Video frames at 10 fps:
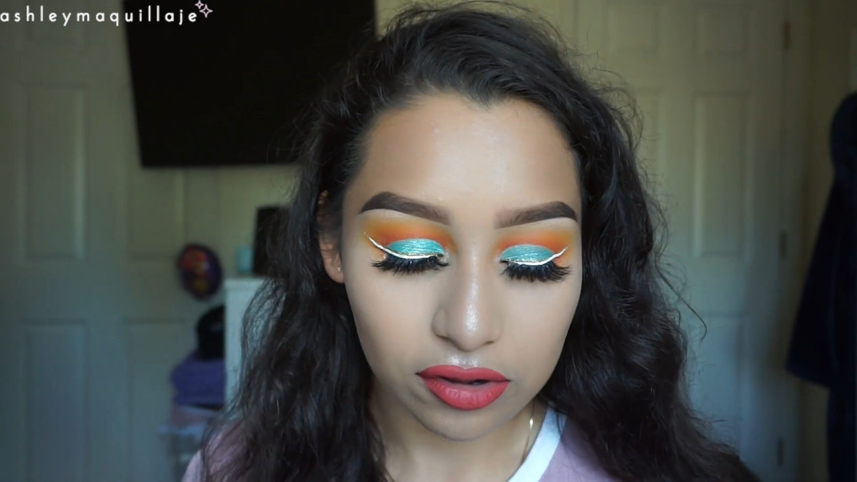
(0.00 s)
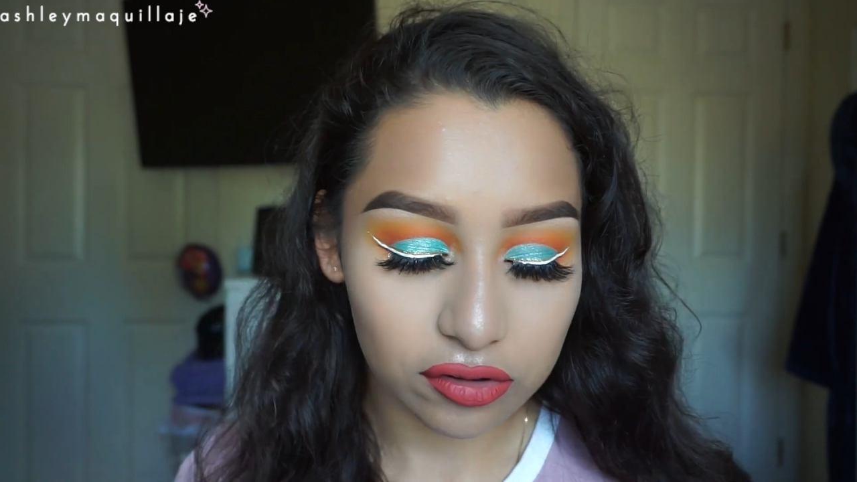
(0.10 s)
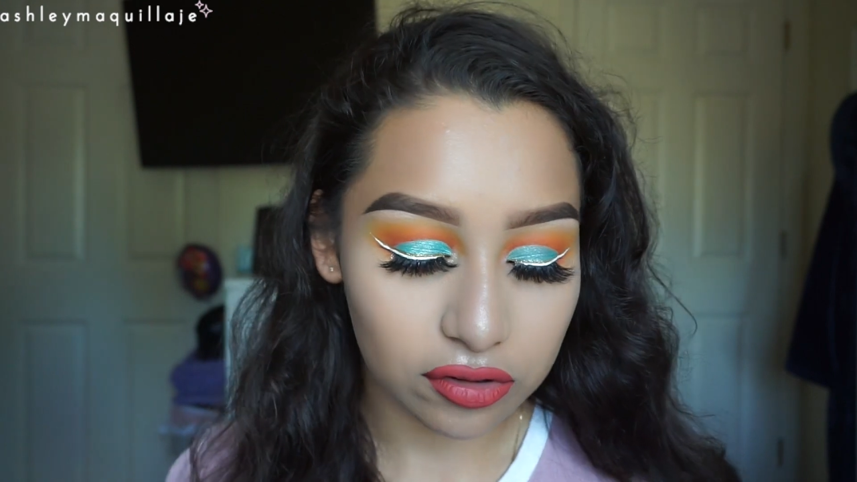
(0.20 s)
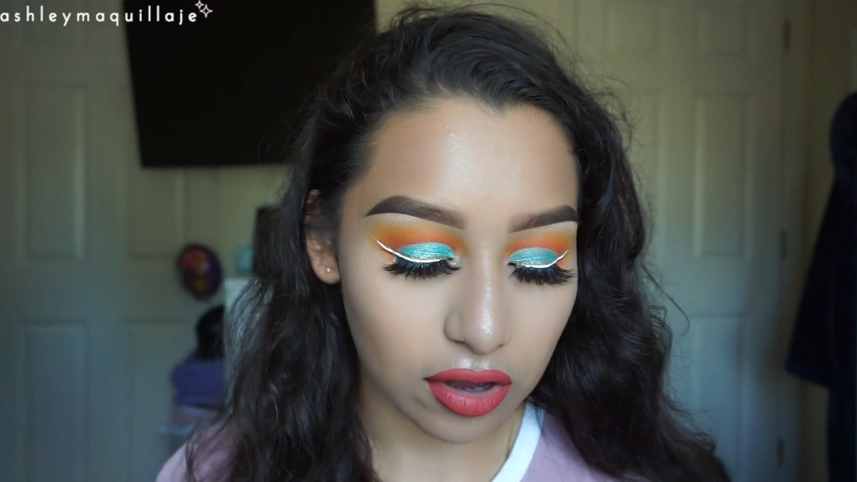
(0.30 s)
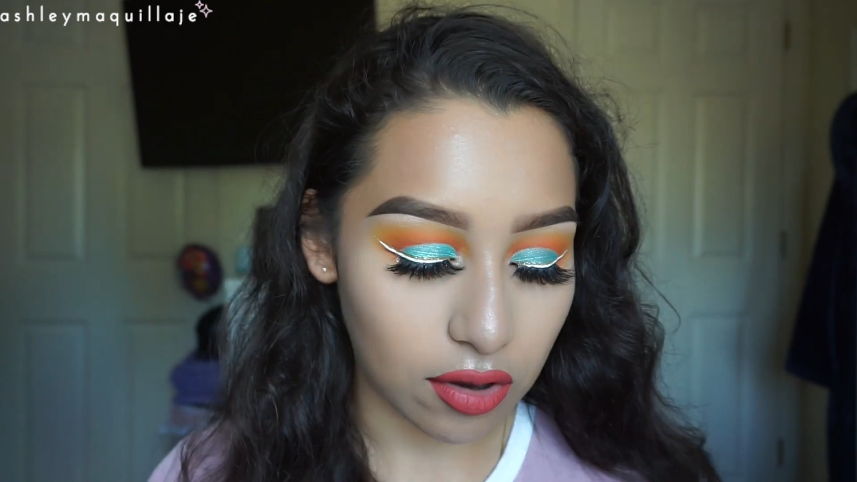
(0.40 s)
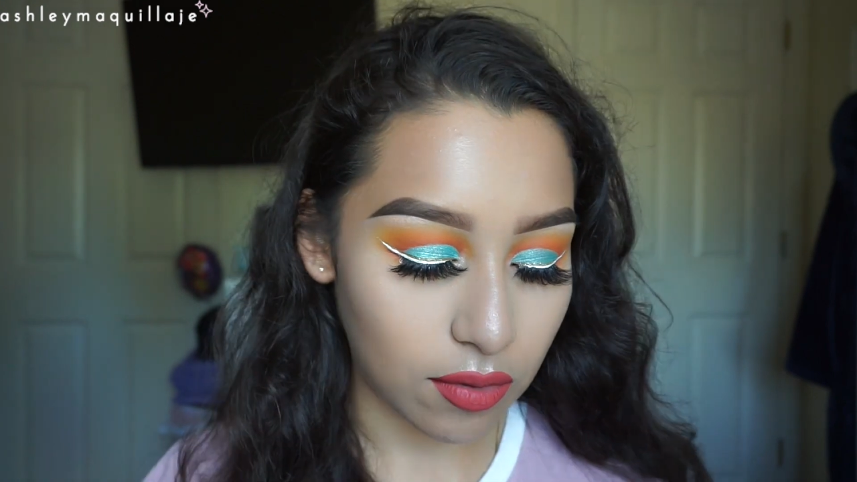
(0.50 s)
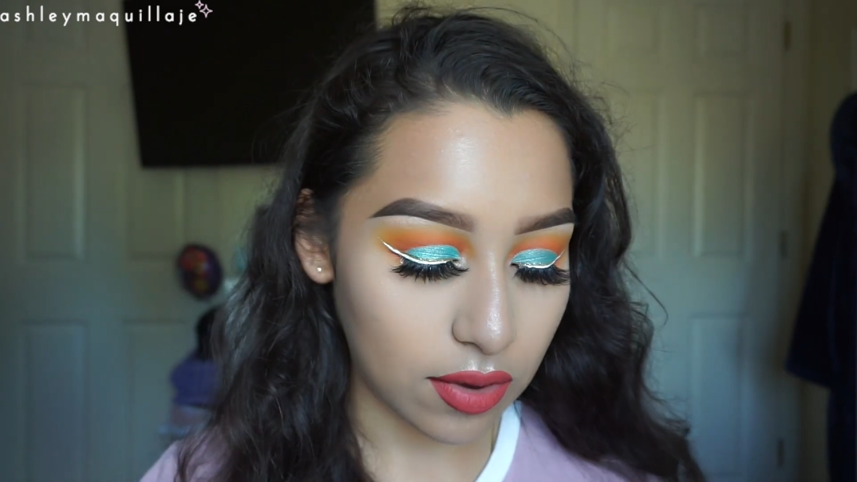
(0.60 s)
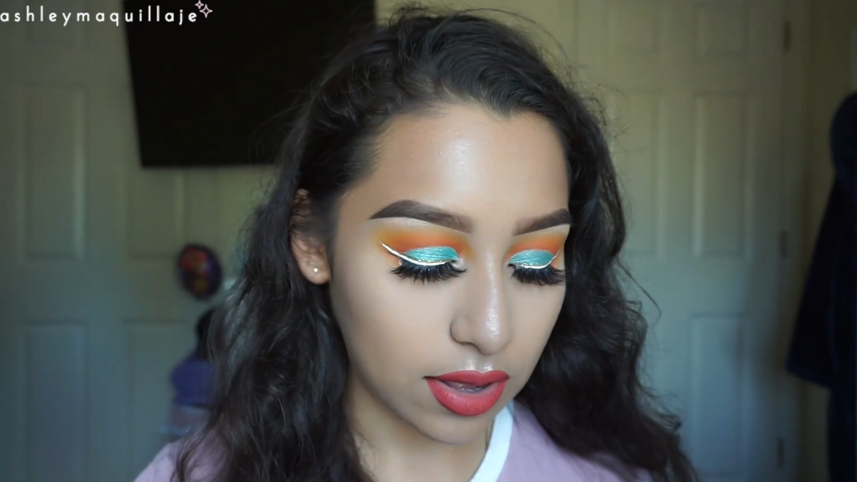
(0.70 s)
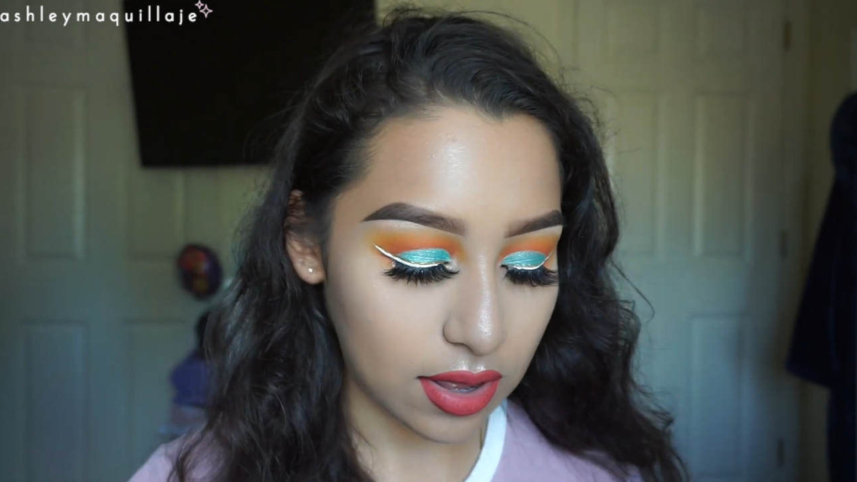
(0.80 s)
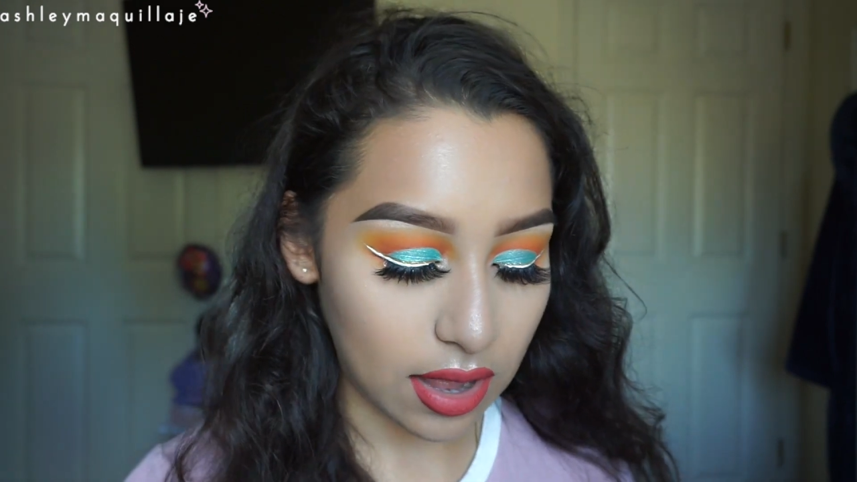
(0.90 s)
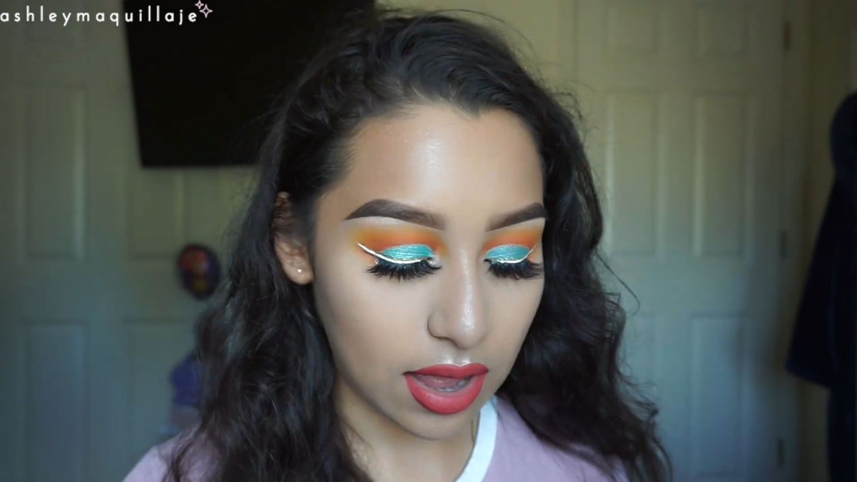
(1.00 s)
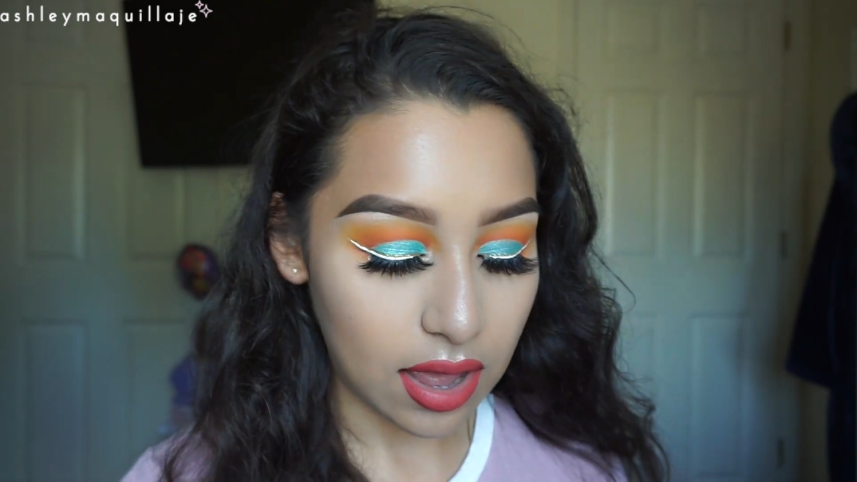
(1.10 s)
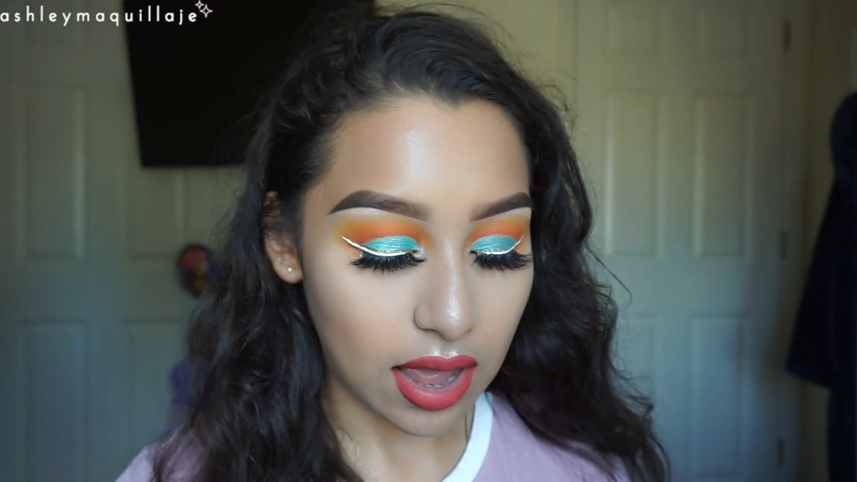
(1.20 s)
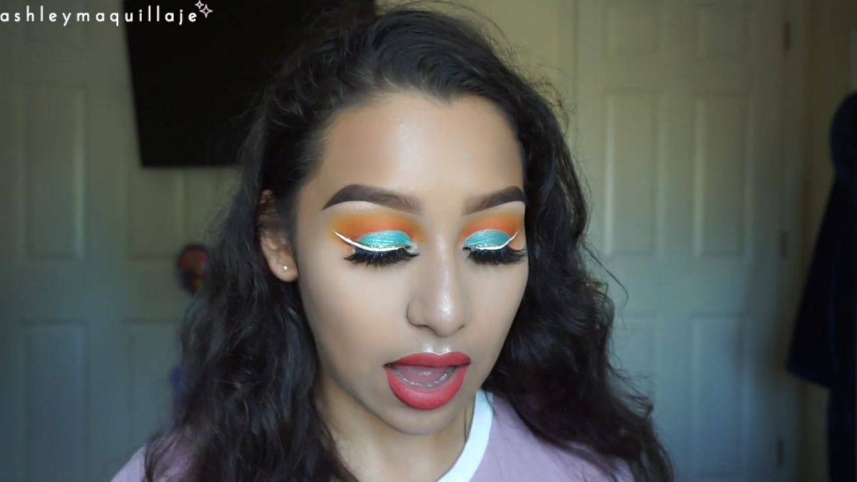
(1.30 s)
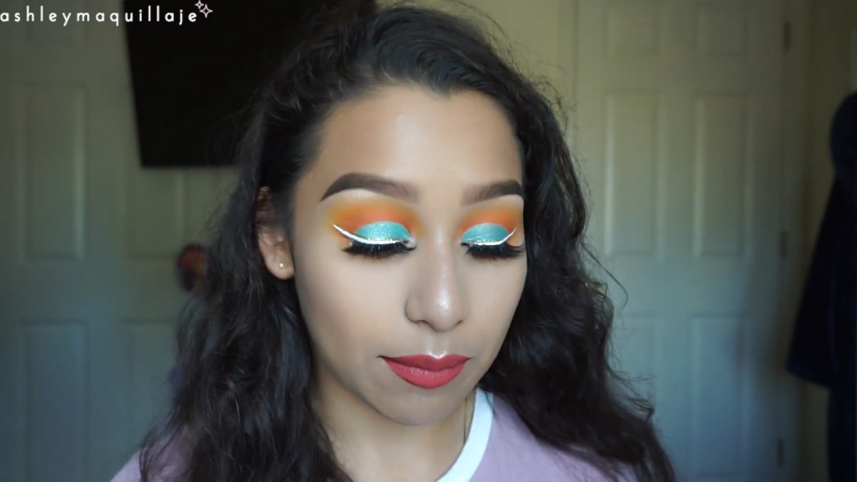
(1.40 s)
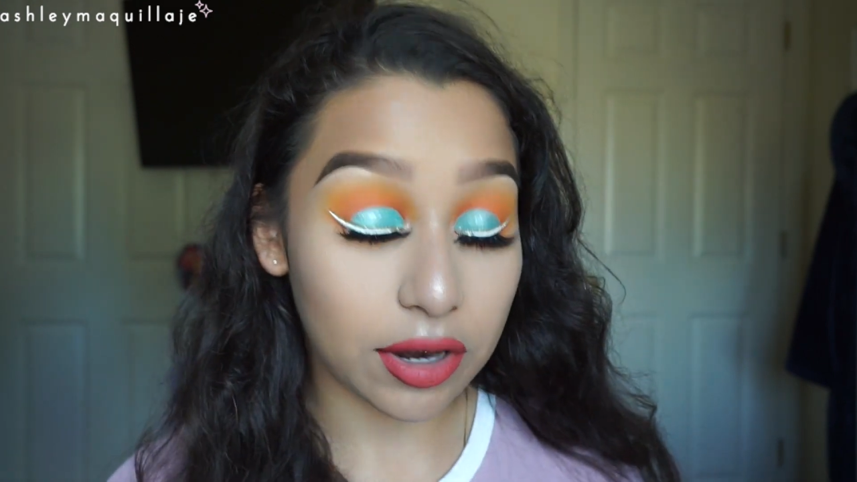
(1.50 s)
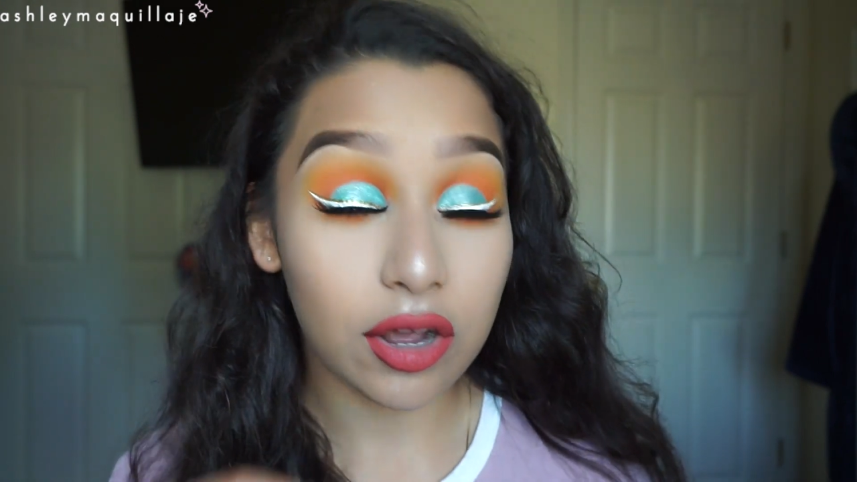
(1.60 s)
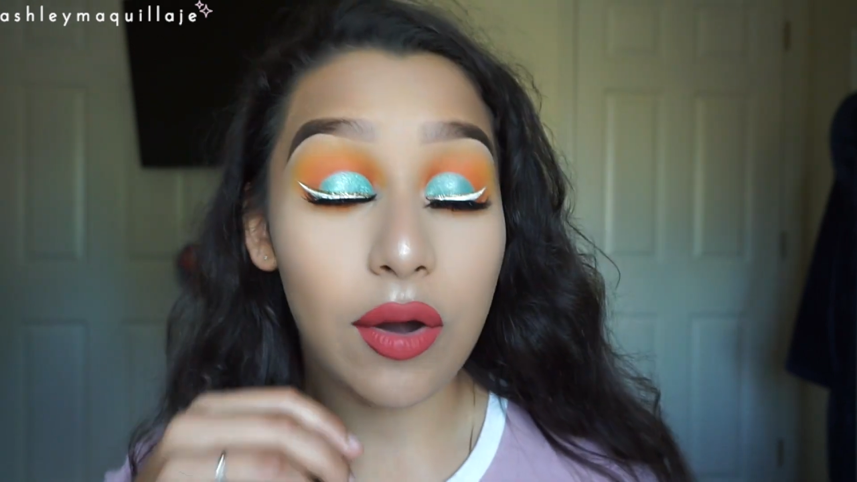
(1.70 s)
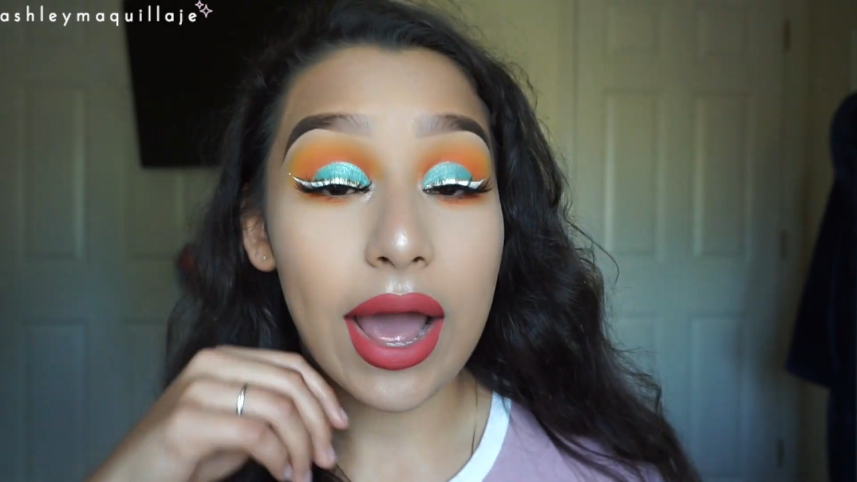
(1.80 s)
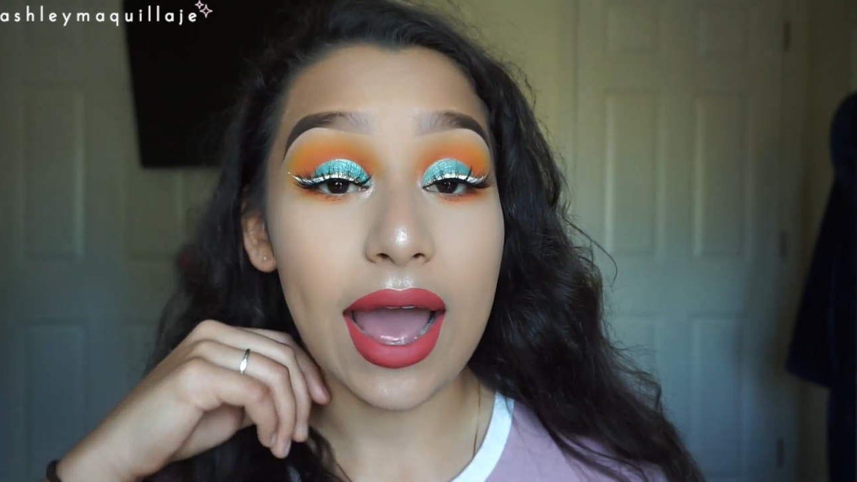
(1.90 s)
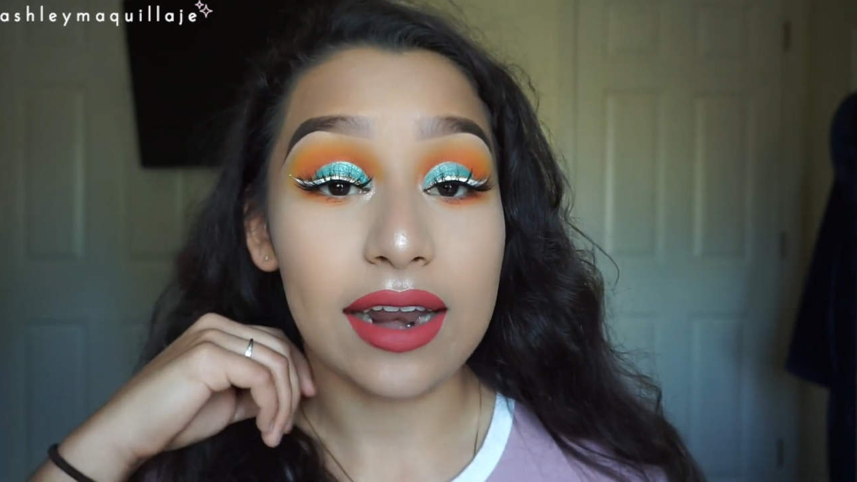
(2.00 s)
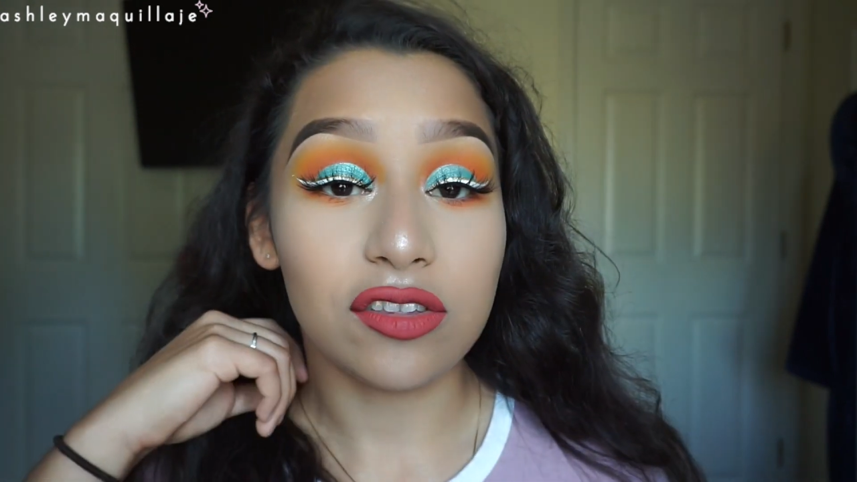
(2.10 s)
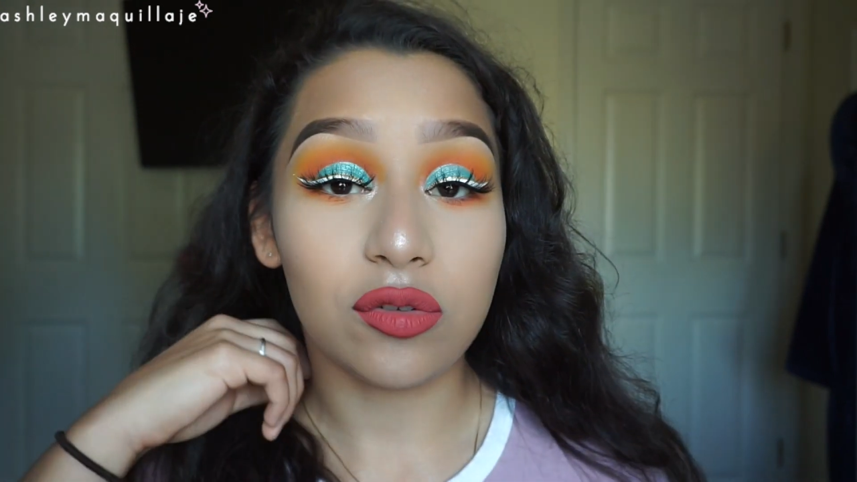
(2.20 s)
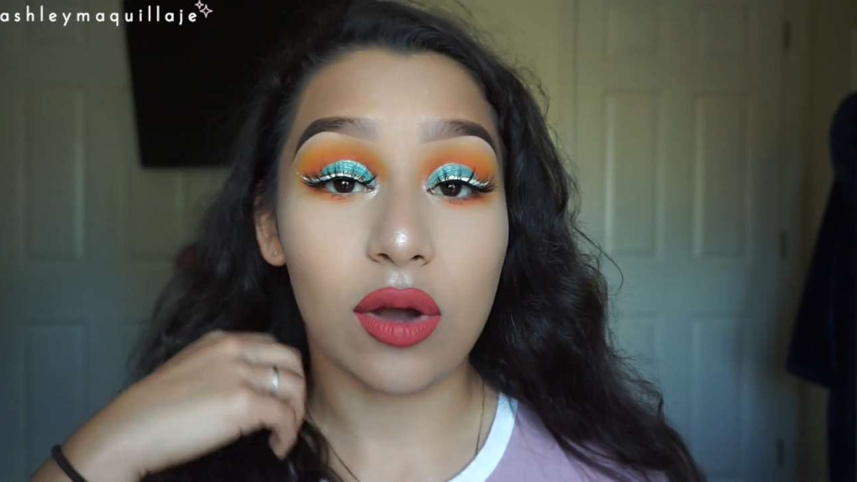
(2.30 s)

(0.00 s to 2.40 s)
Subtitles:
So I'm gonna go ahead and